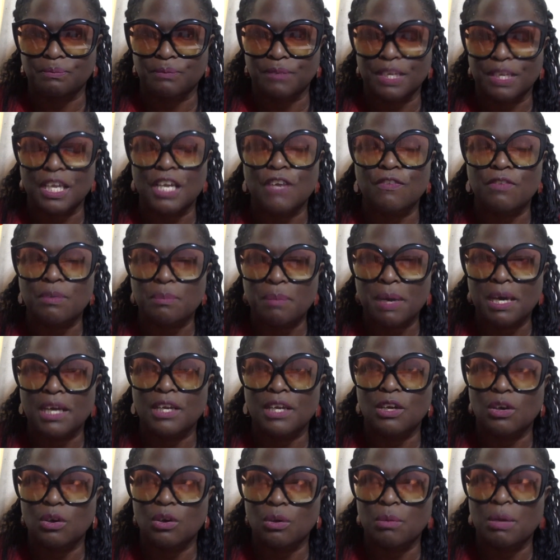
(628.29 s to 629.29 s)

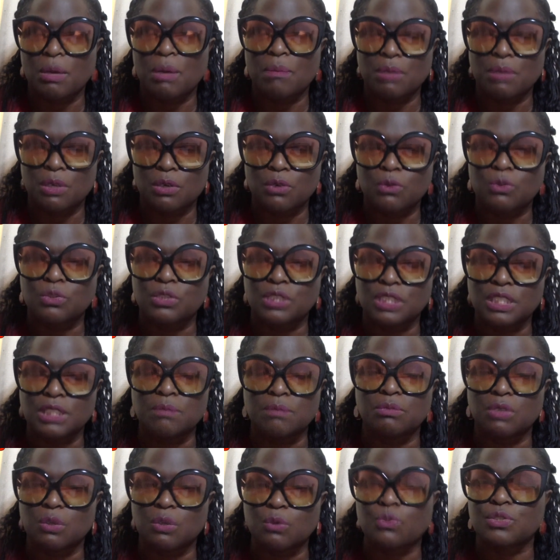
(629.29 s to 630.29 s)
Everybody on my medical
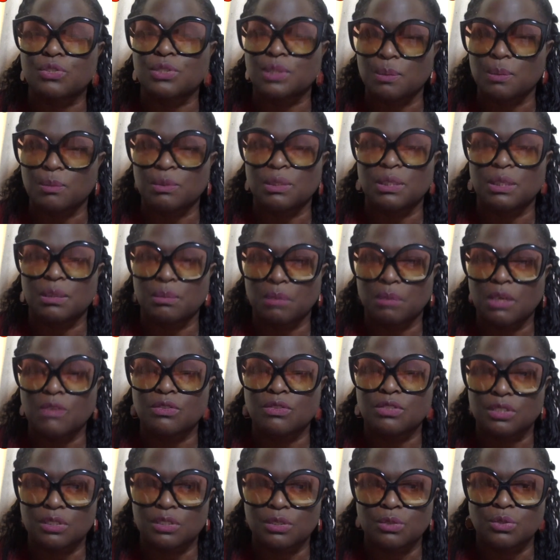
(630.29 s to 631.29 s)
team knows something about
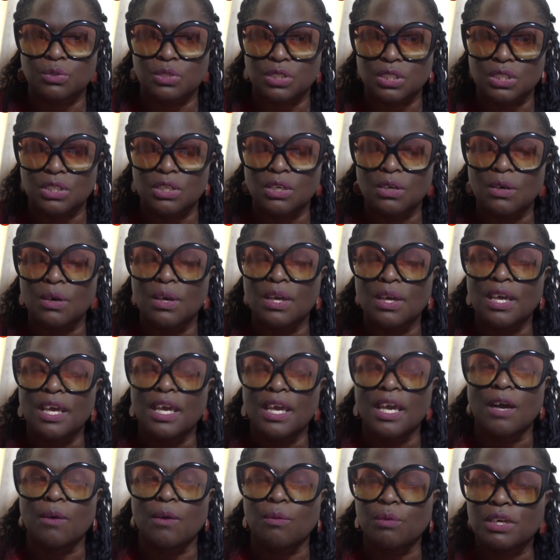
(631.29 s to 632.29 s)
sickle cell,
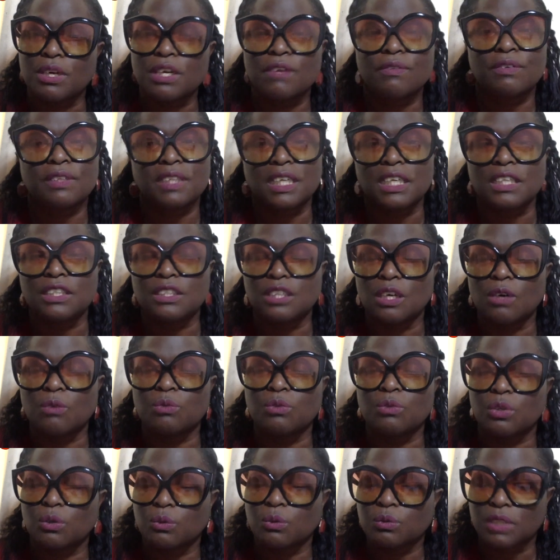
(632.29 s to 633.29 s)
and whatever they
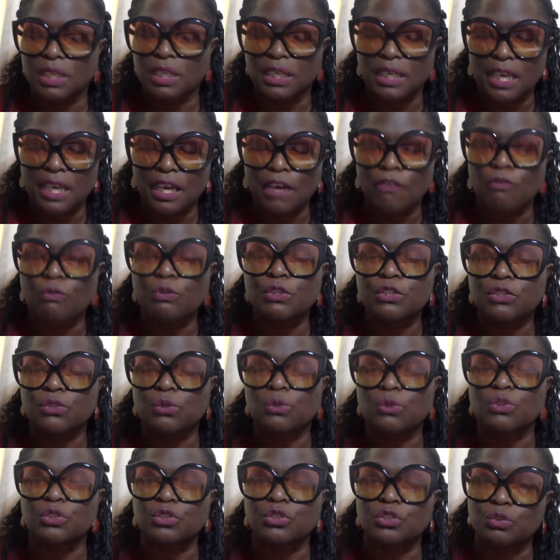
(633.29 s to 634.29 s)
don't know, they have
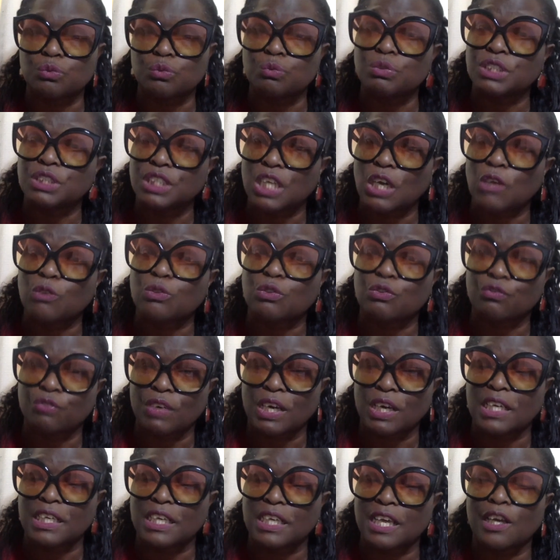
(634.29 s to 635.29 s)
resources to reach out to
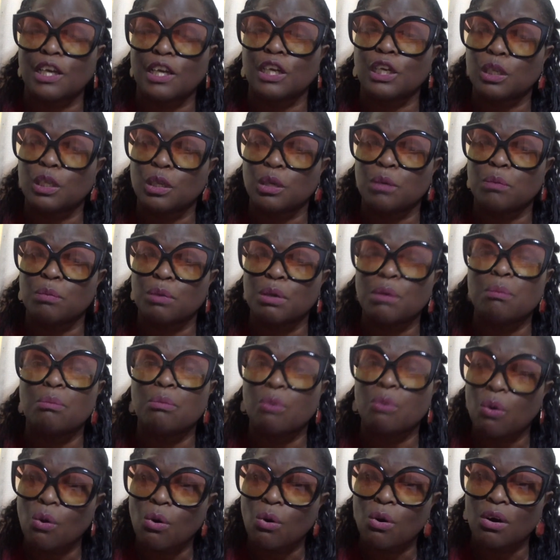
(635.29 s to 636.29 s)
find out a little bit
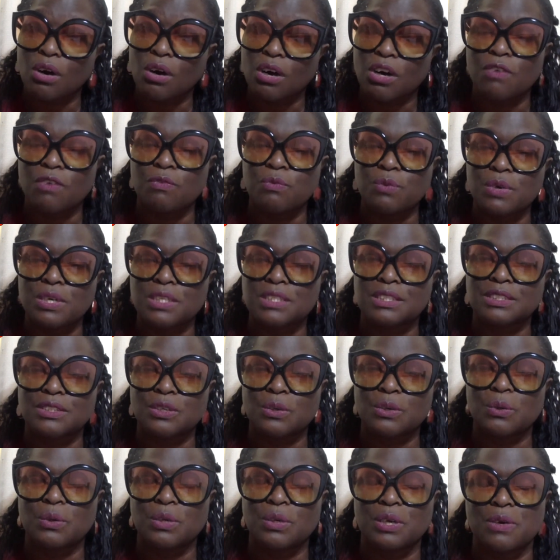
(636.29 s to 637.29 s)
more of what's
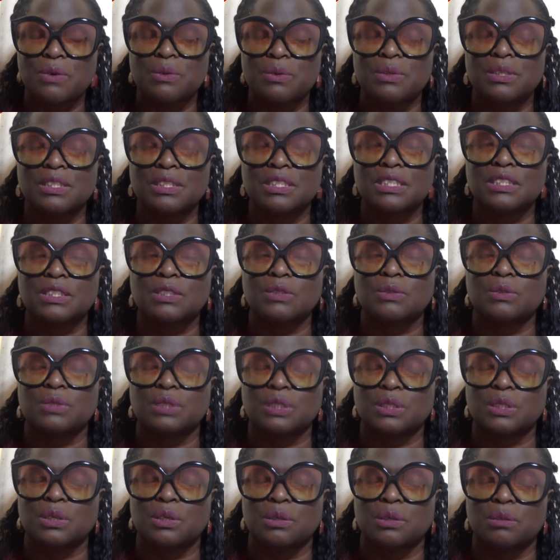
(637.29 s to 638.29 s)
going on in the sickle
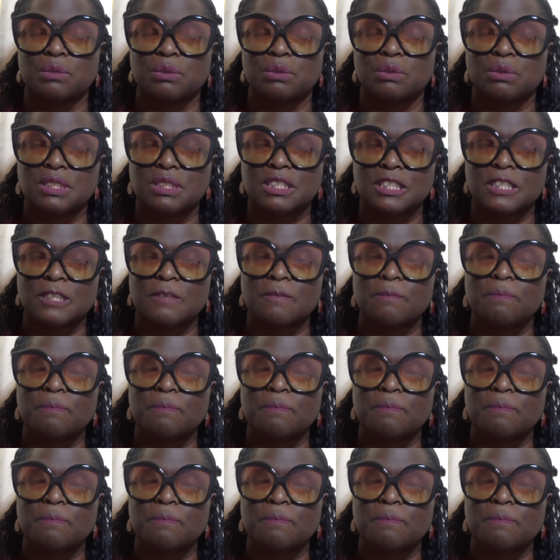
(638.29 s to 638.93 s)
cell community.